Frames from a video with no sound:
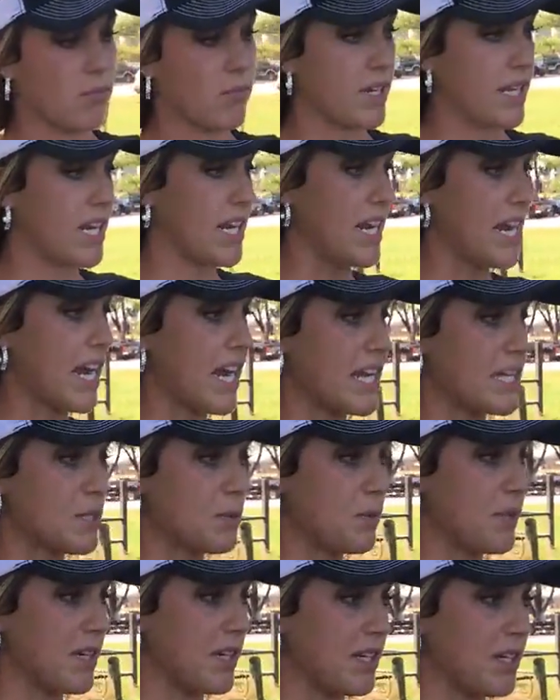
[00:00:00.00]
but he
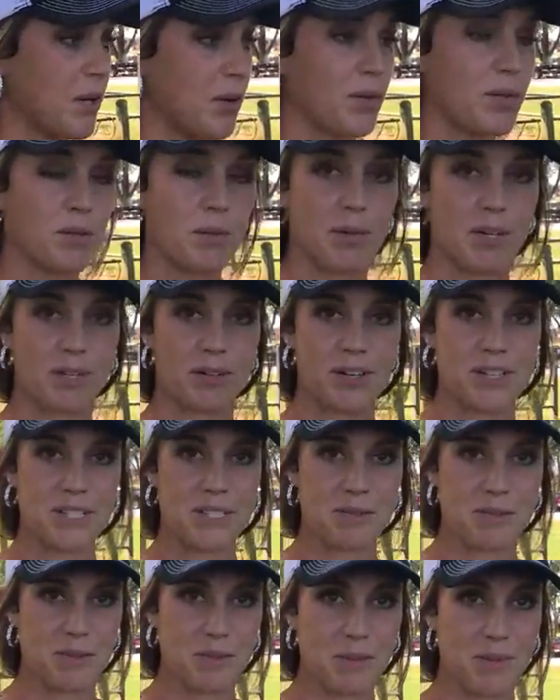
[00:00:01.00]
has been going to barrel
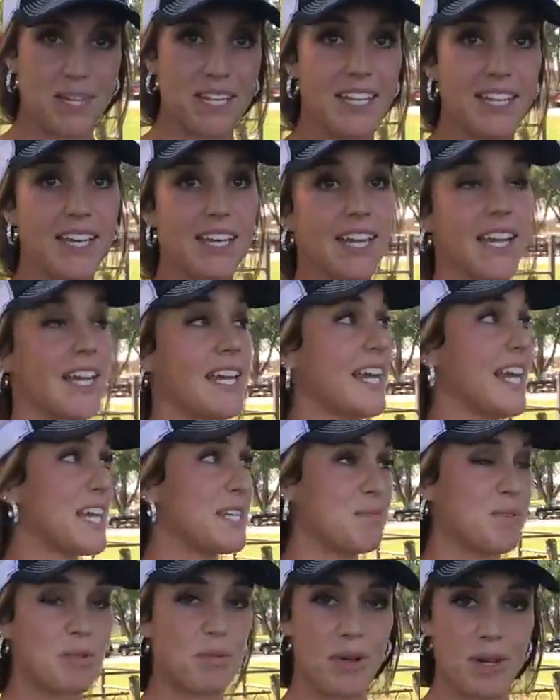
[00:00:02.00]
races with me, and he
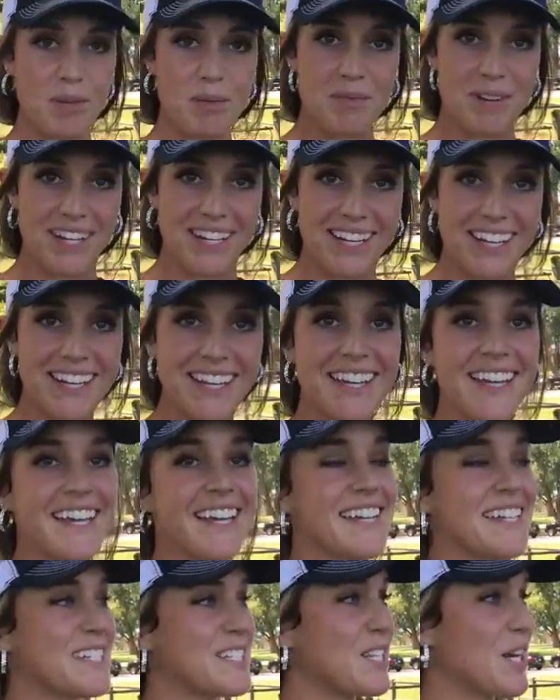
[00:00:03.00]
has been winning money.
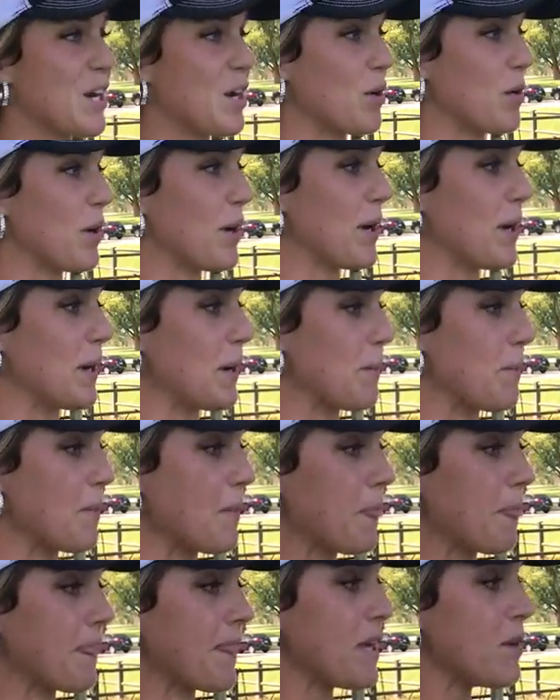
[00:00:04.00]
So
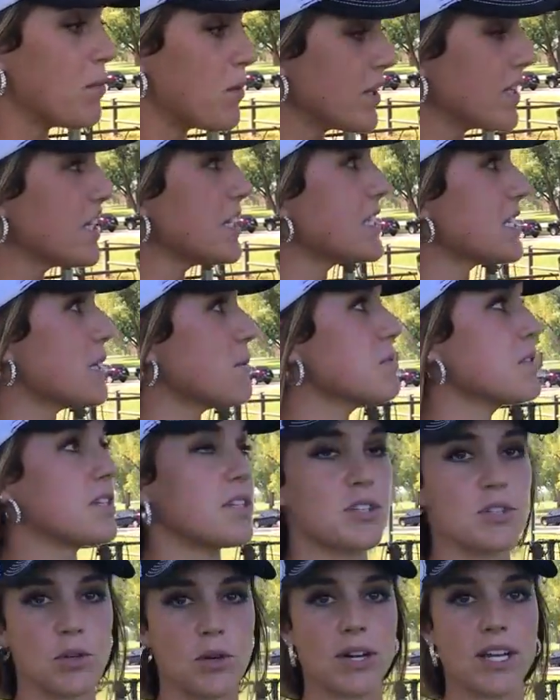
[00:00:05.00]
he really seems
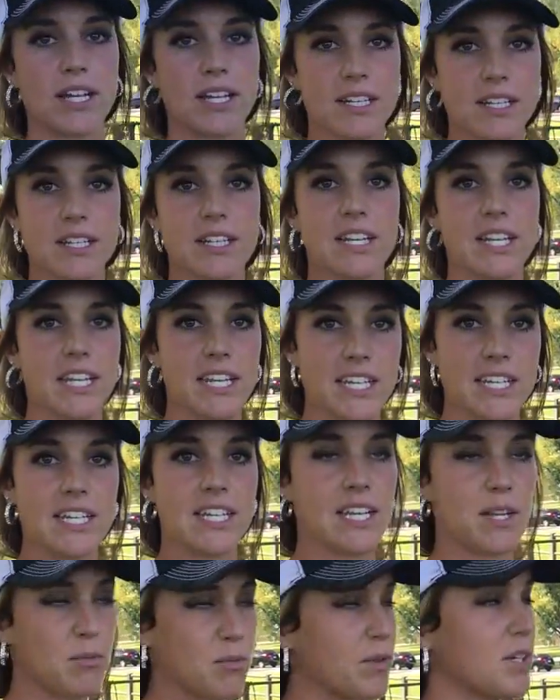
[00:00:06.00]
to enjoy it.
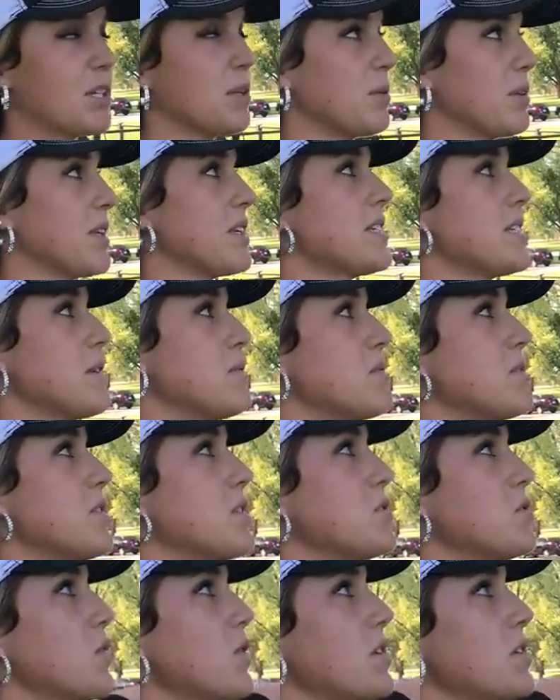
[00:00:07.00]
He really seems to
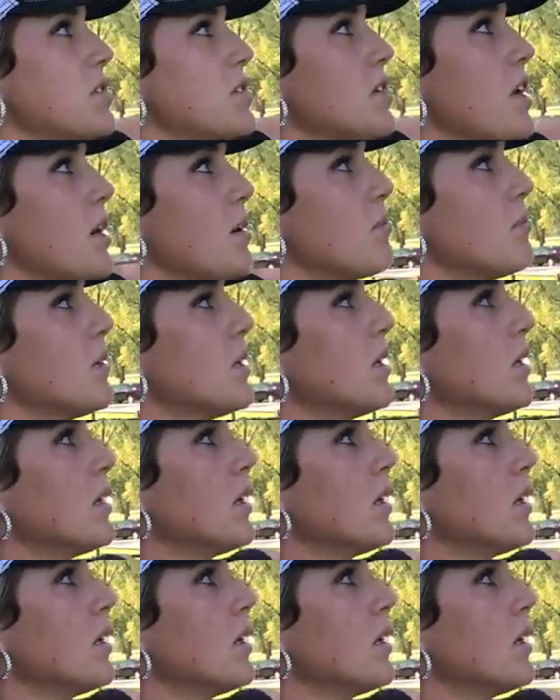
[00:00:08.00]
enjoy his job,